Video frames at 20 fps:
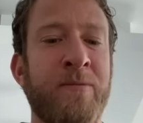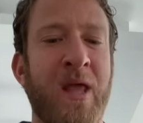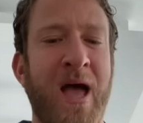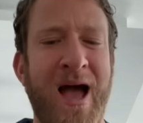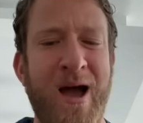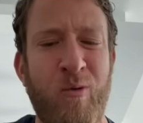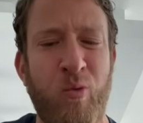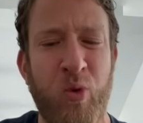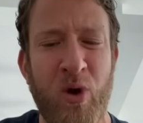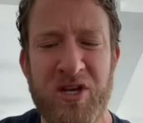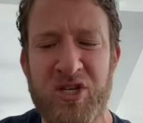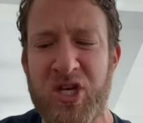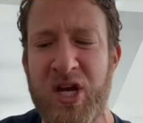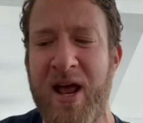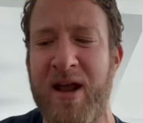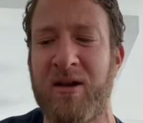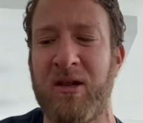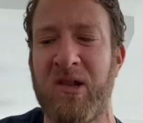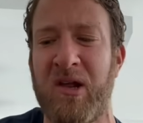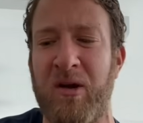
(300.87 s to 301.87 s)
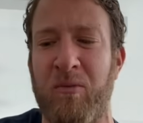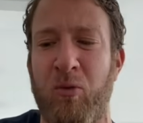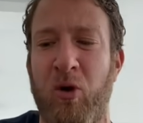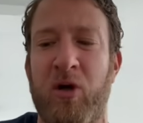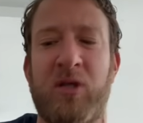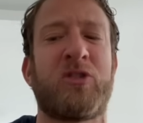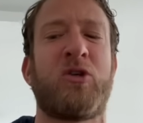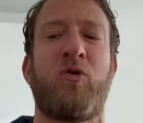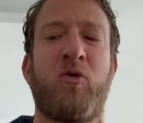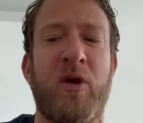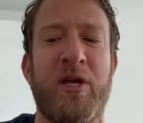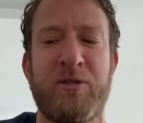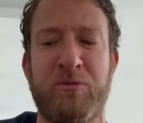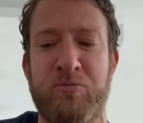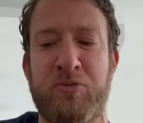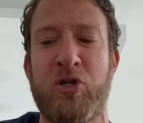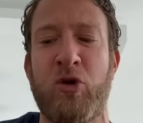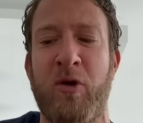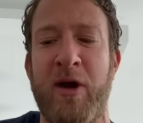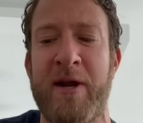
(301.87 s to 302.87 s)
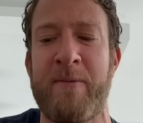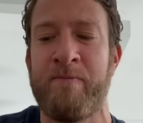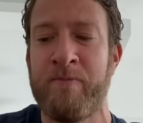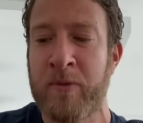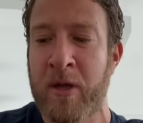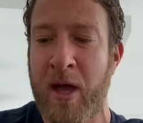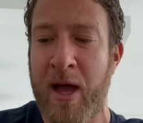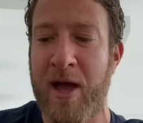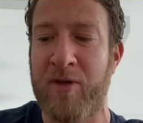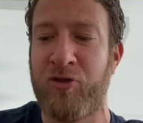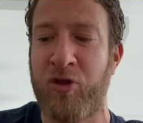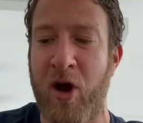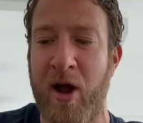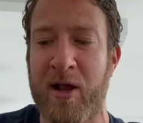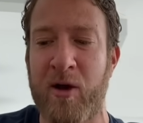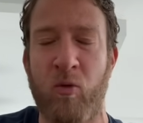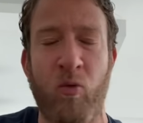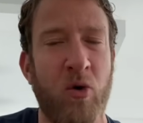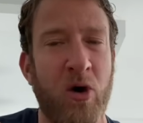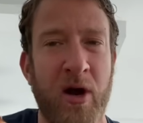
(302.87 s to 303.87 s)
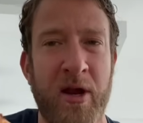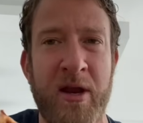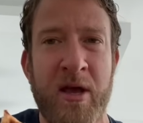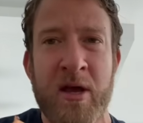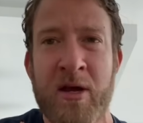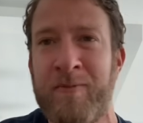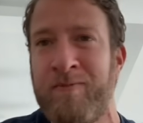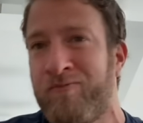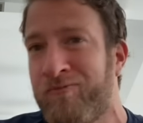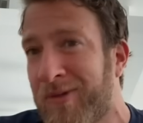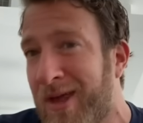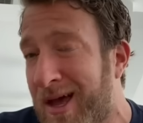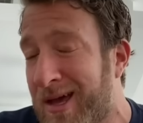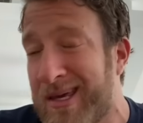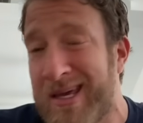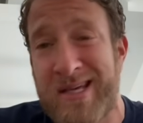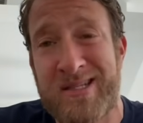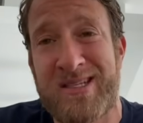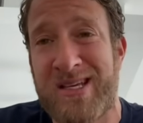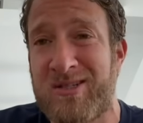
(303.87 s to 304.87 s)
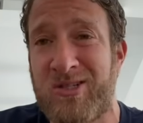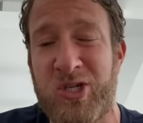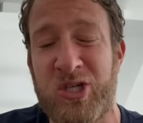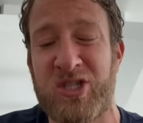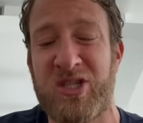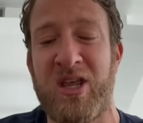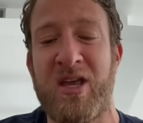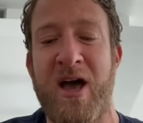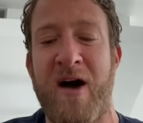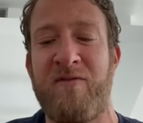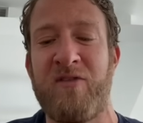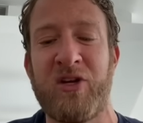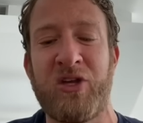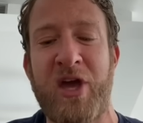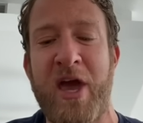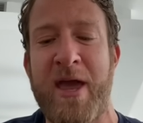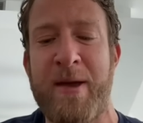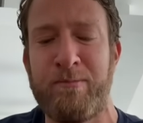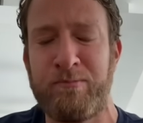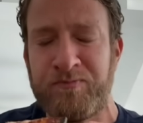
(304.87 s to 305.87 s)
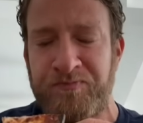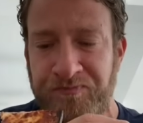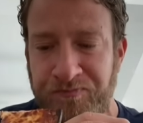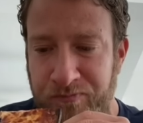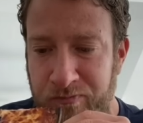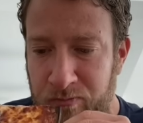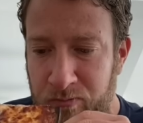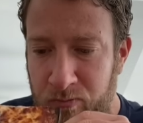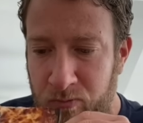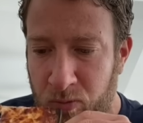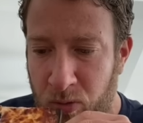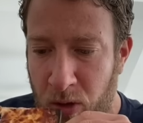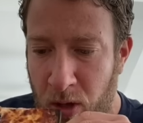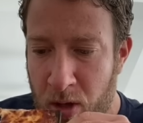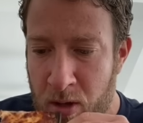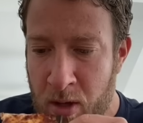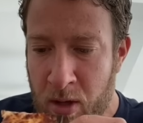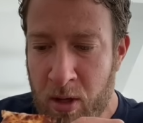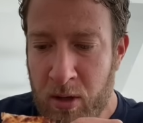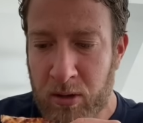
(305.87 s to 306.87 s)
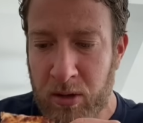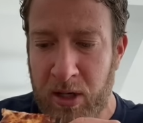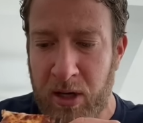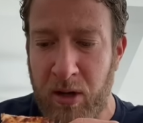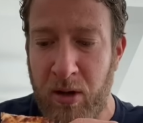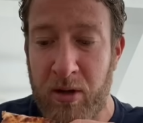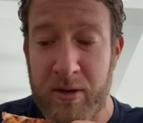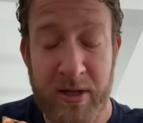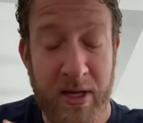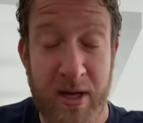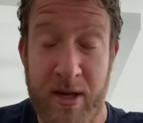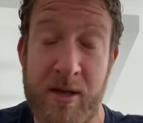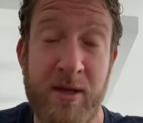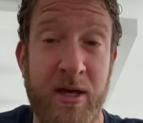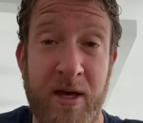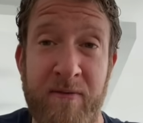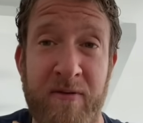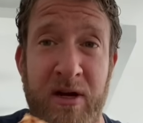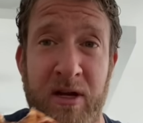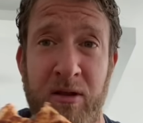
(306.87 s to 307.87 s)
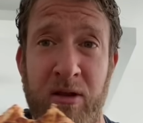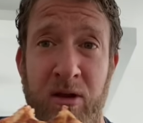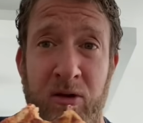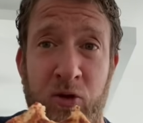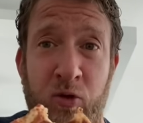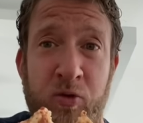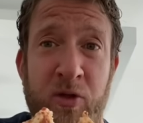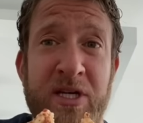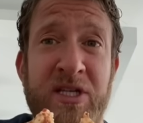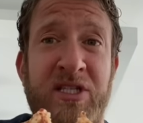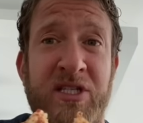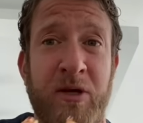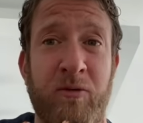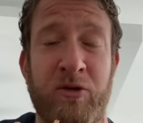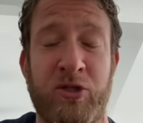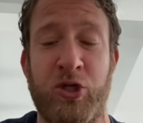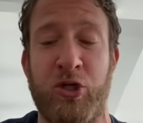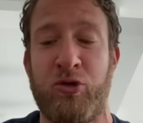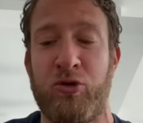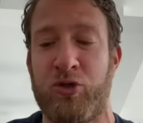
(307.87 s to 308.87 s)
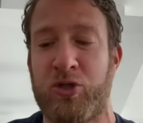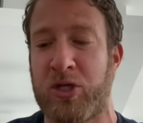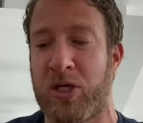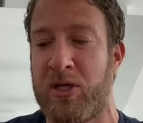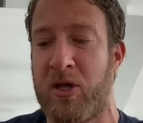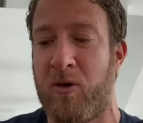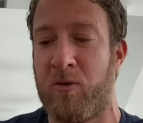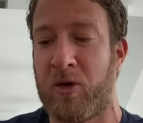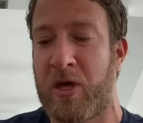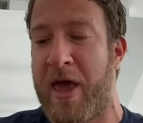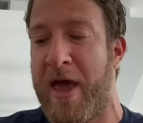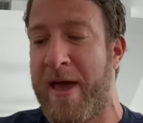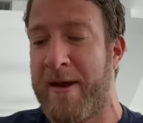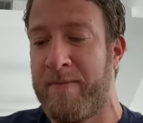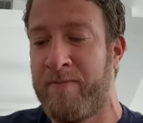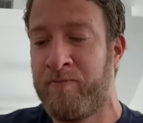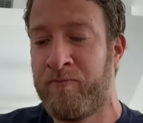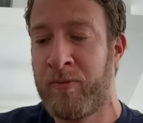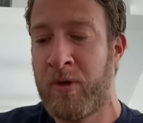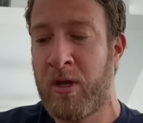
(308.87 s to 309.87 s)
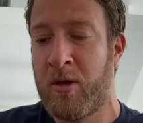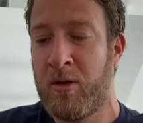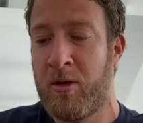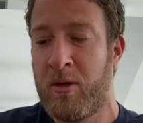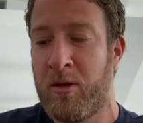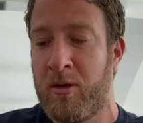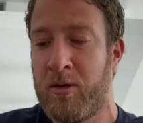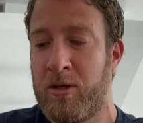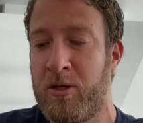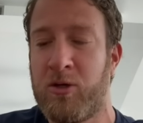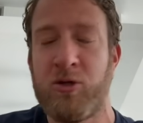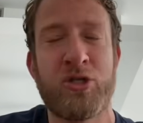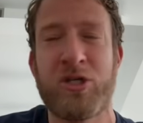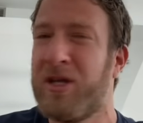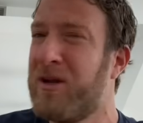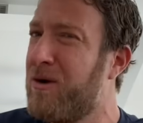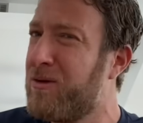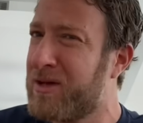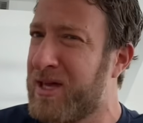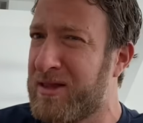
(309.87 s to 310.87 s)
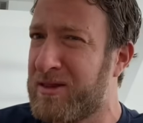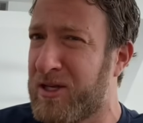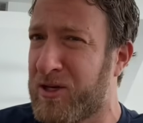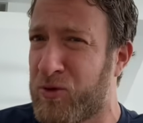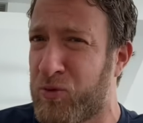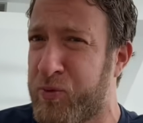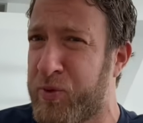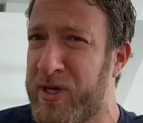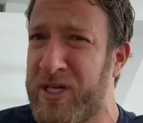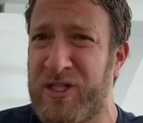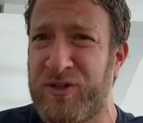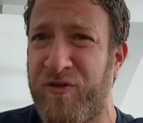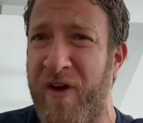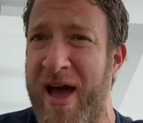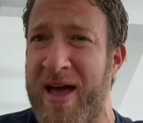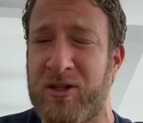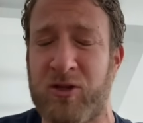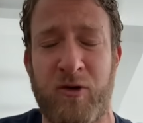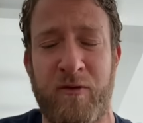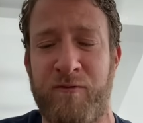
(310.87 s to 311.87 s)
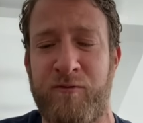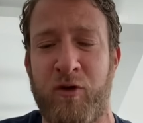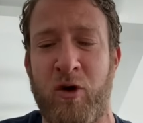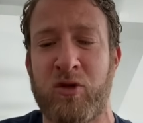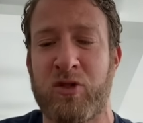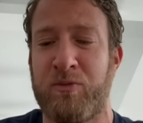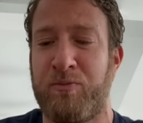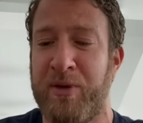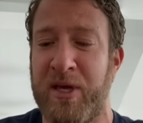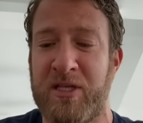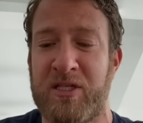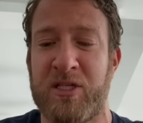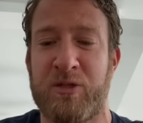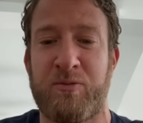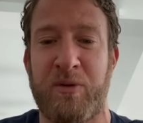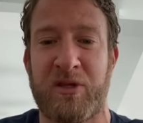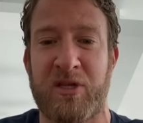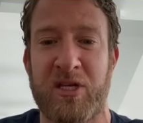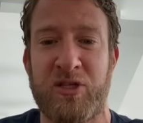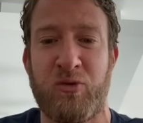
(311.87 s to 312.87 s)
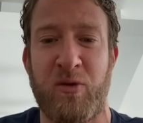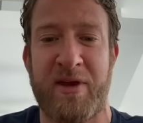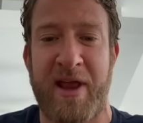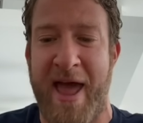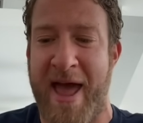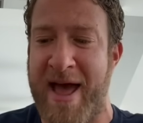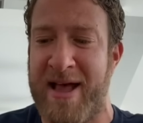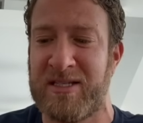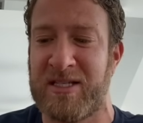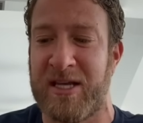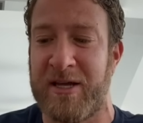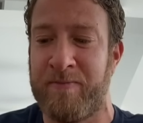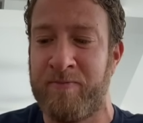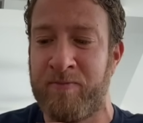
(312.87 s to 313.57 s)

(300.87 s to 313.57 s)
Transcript: I wish it had a little more crisp to it. I thought it would. I guess that's just the oven game. little, even a little greasy, which you usually don't get. You usually don't get the grease factor in frozen pizzas, but this one has it.